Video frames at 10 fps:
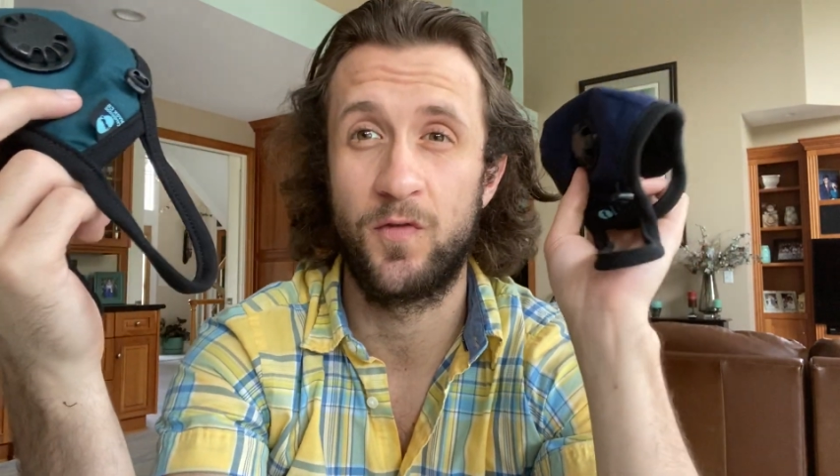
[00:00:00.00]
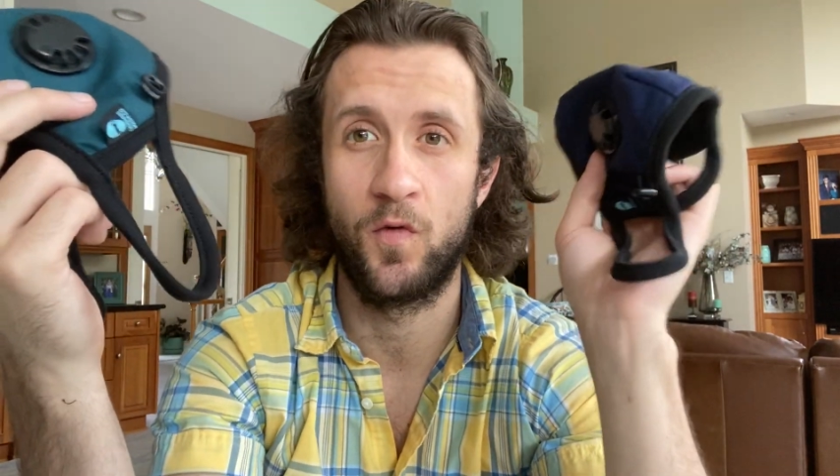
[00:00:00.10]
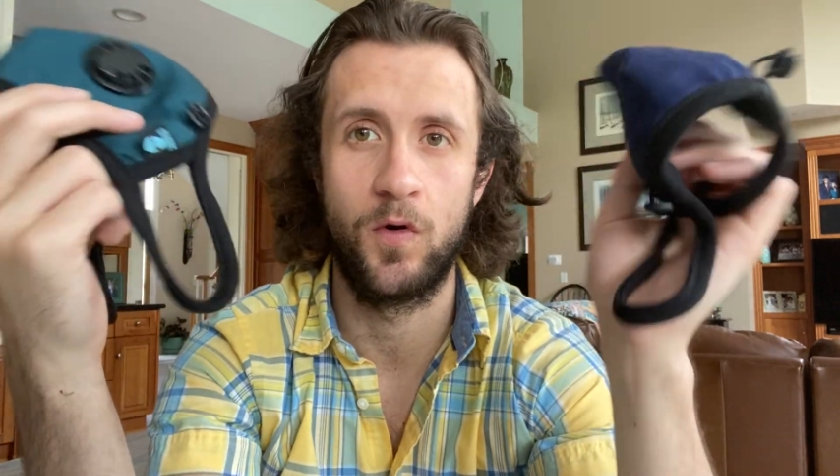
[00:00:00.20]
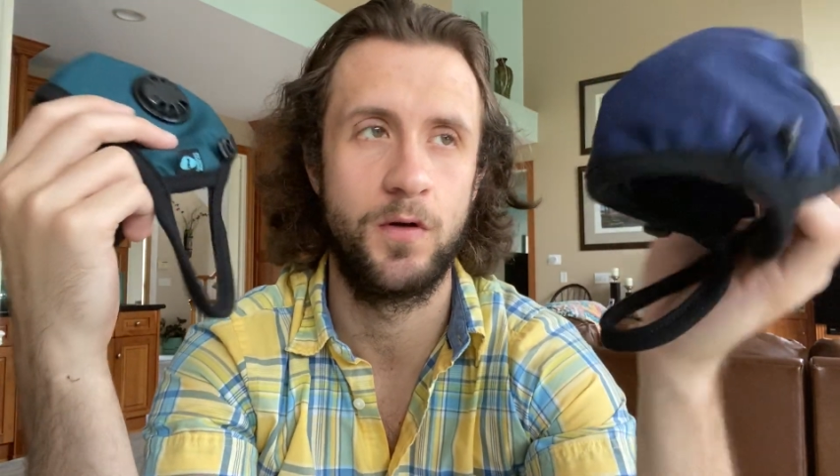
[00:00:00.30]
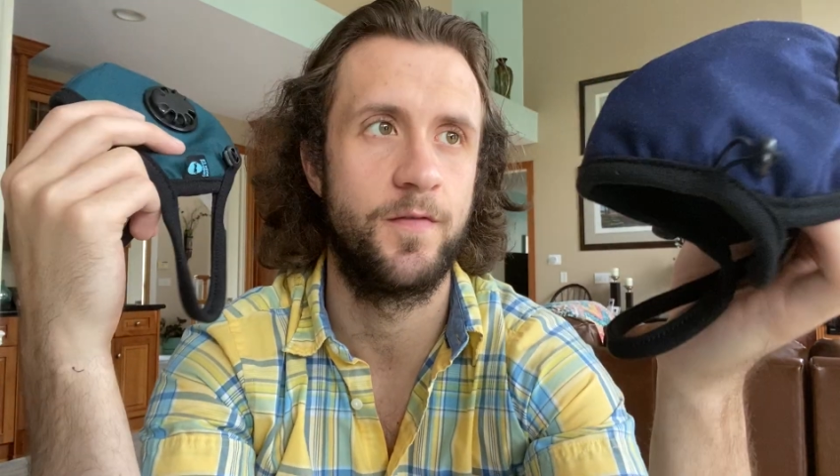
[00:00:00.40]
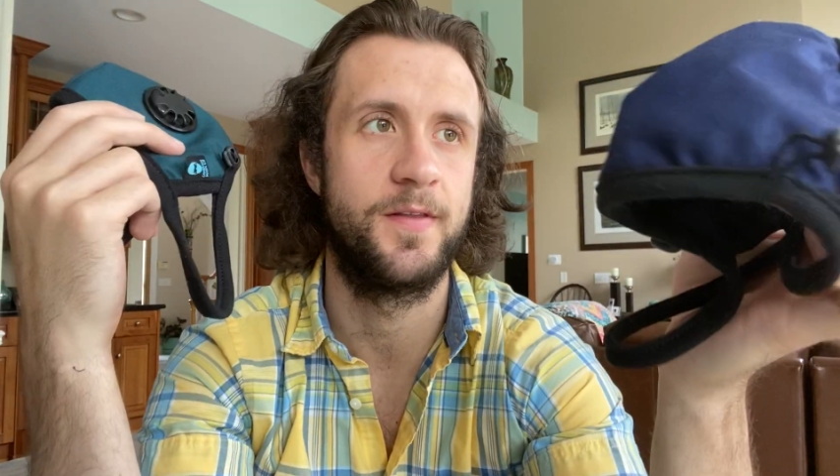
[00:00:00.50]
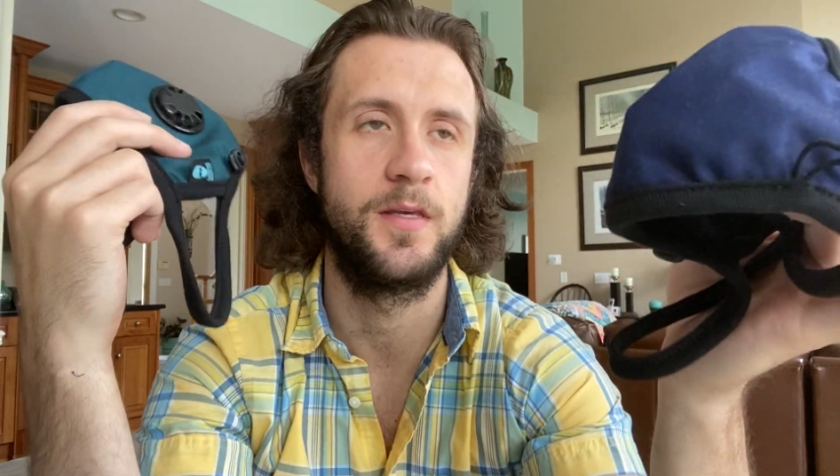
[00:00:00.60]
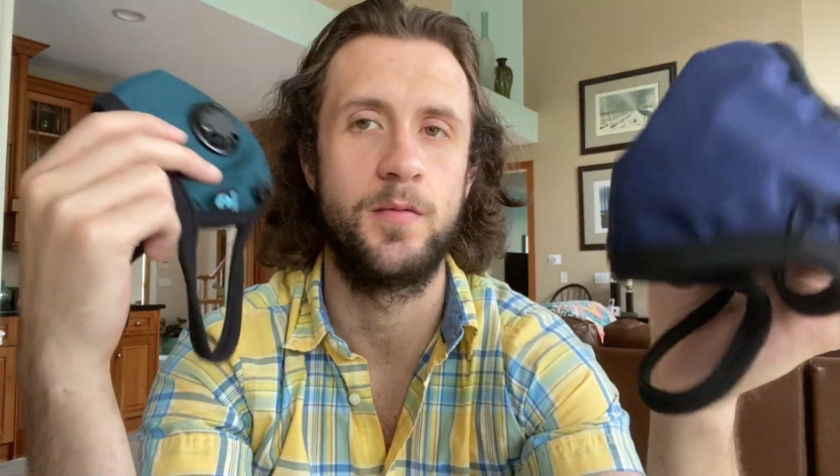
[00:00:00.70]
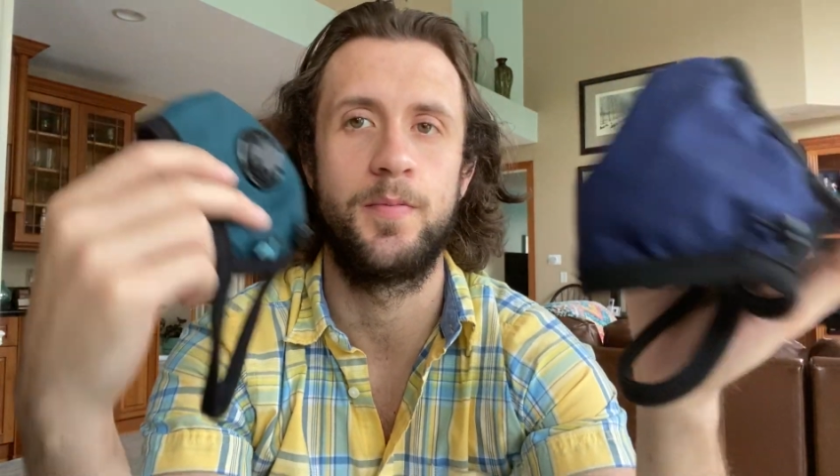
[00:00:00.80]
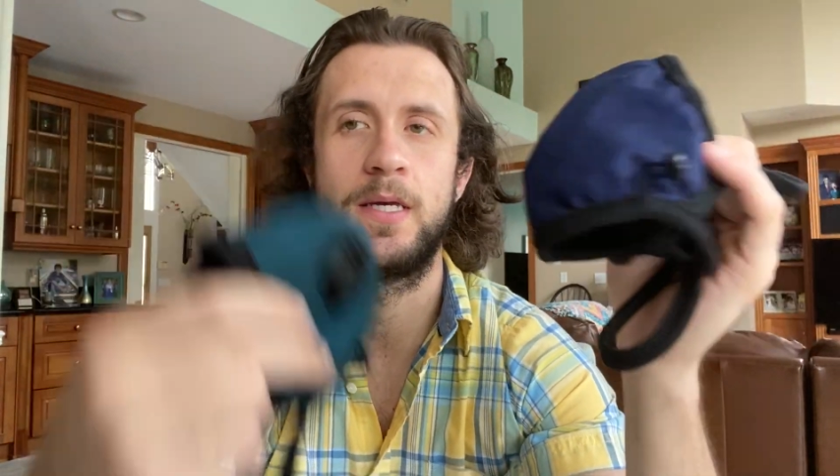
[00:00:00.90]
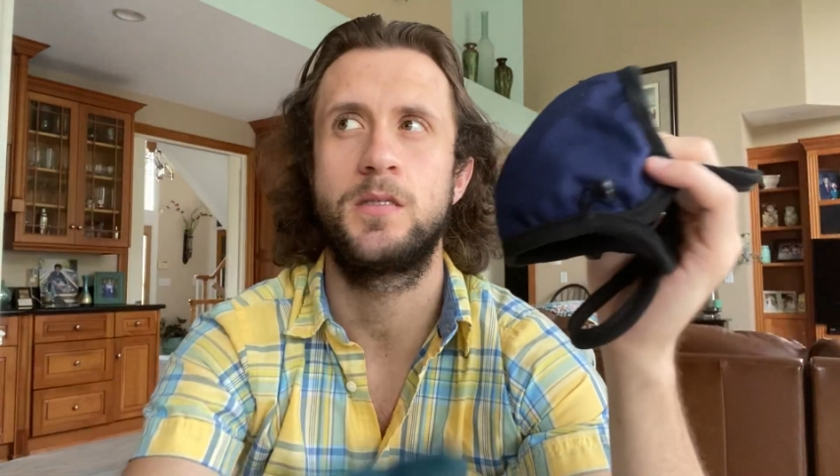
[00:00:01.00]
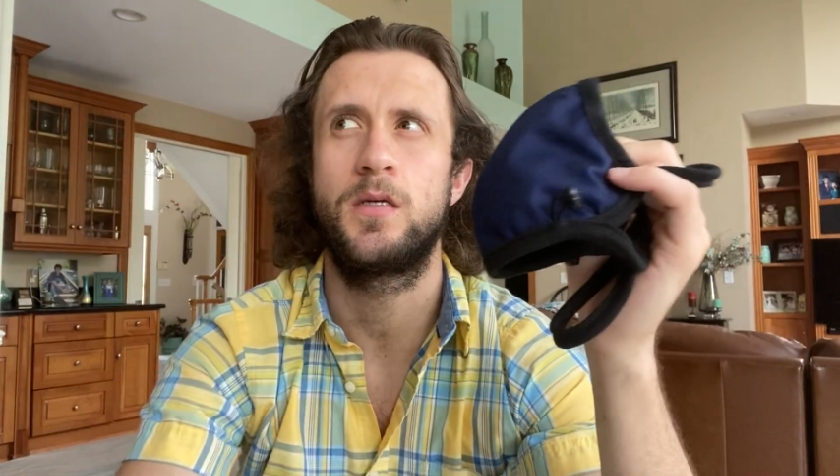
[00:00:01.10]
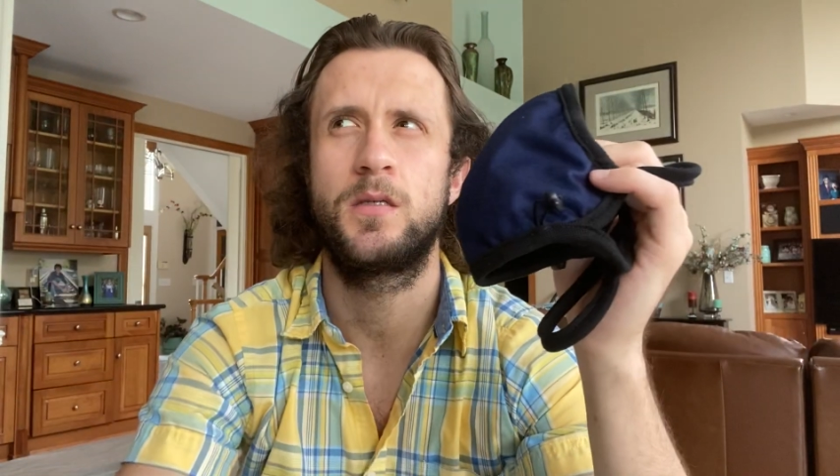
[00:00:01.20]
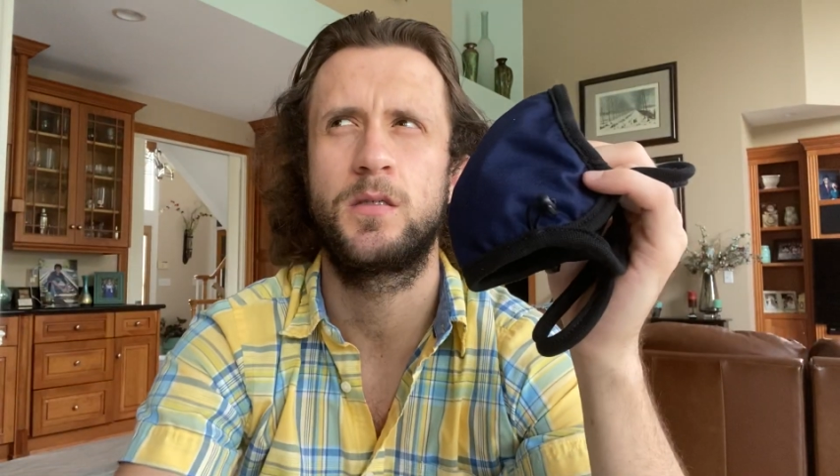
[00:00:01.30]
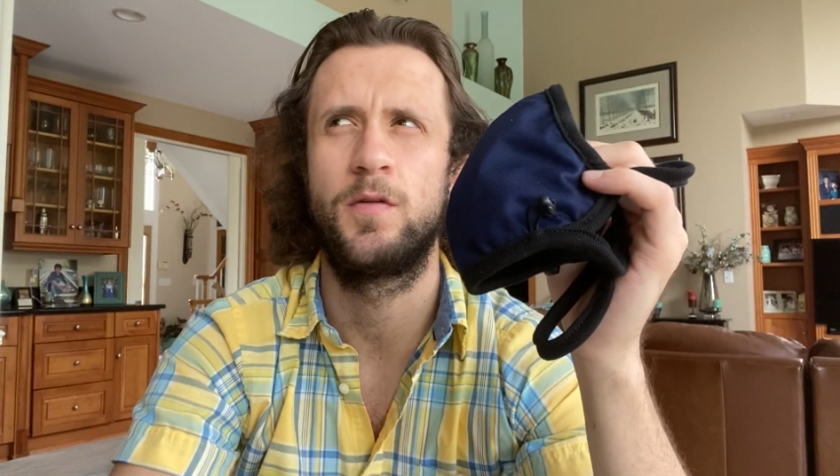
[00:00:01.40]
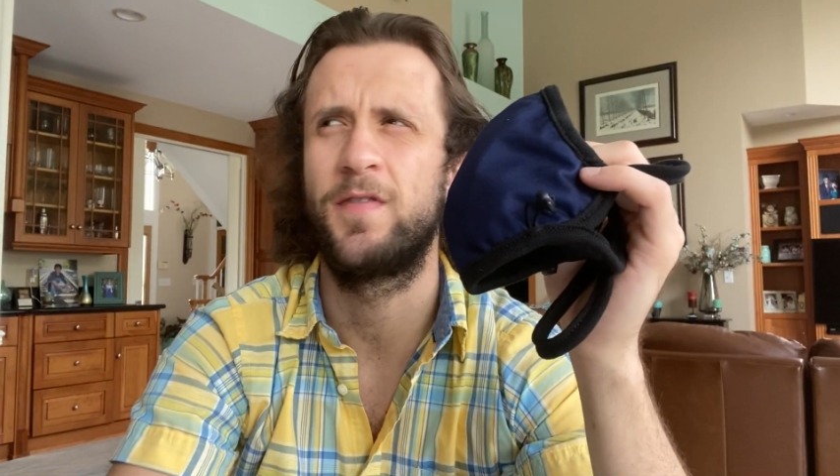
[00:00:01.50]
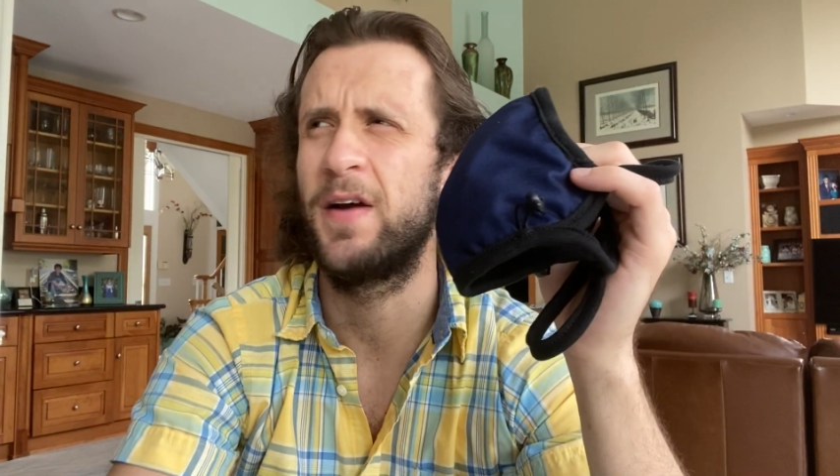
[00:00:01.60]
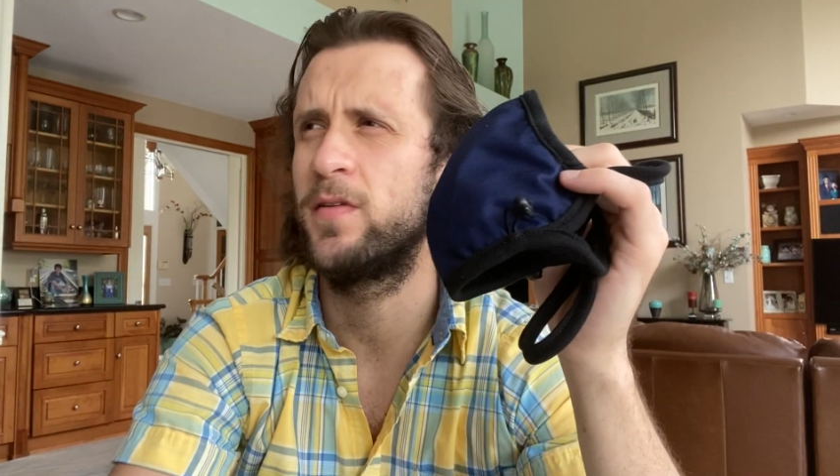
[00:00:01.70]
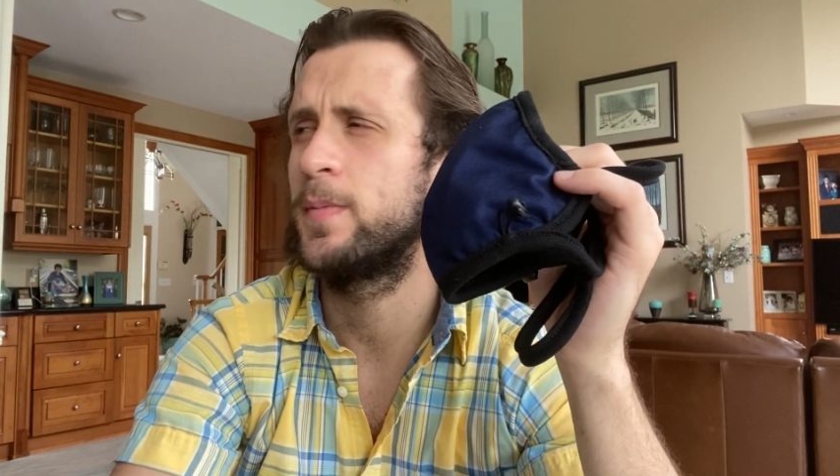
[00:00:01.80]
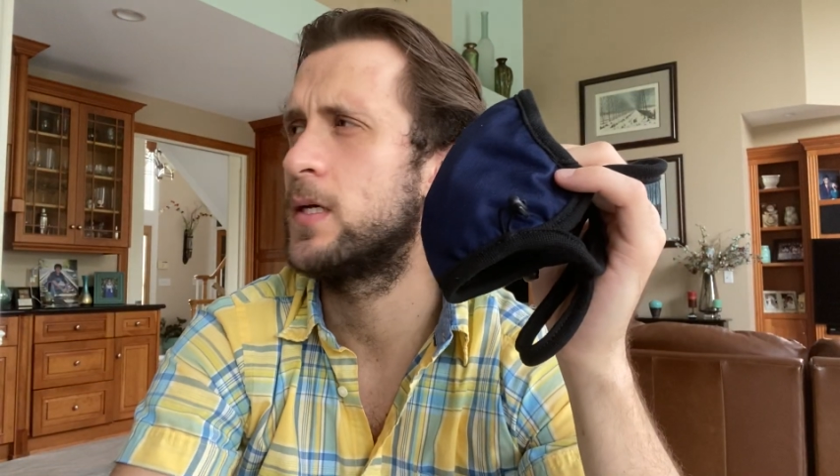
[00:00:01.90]
4 of the basics, or
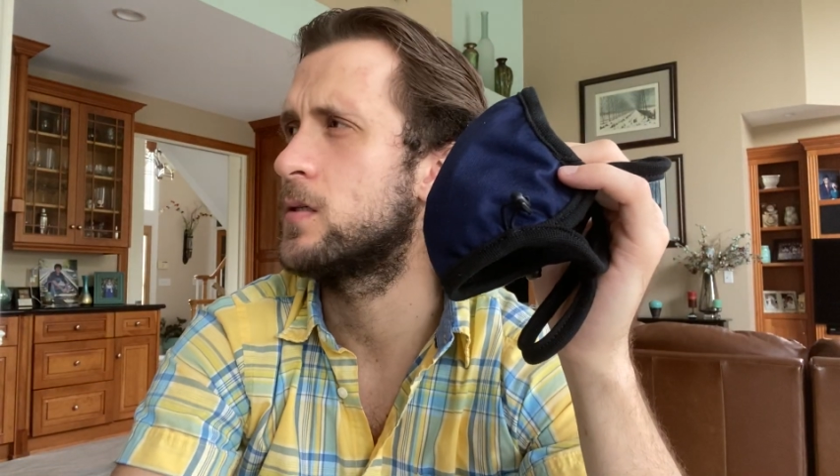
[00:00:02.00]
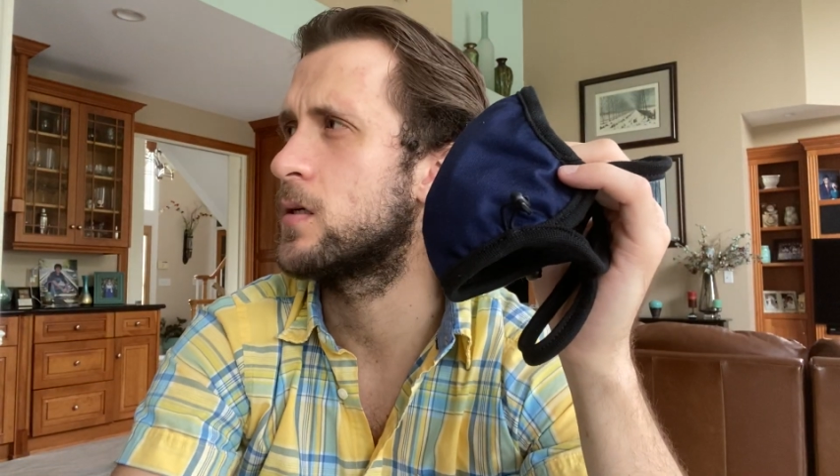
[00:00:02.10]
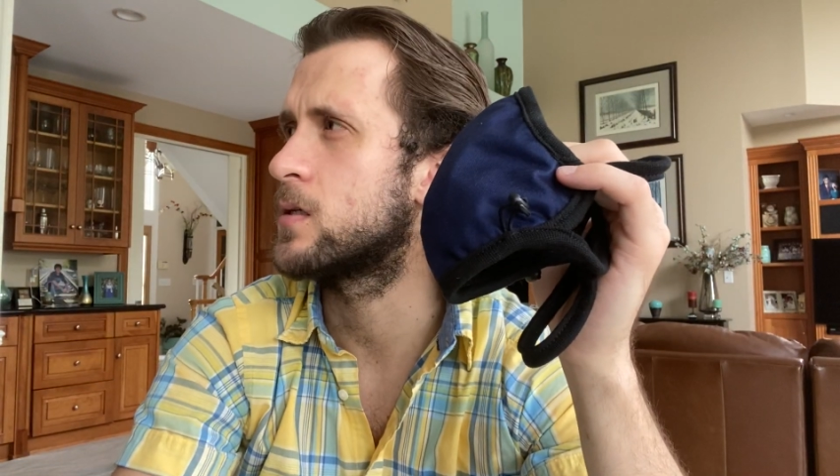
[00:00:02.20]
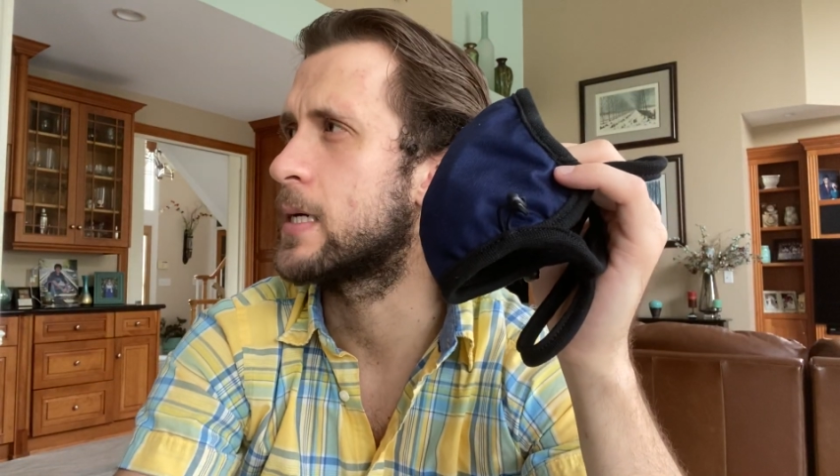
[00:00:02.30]
5 of the basics,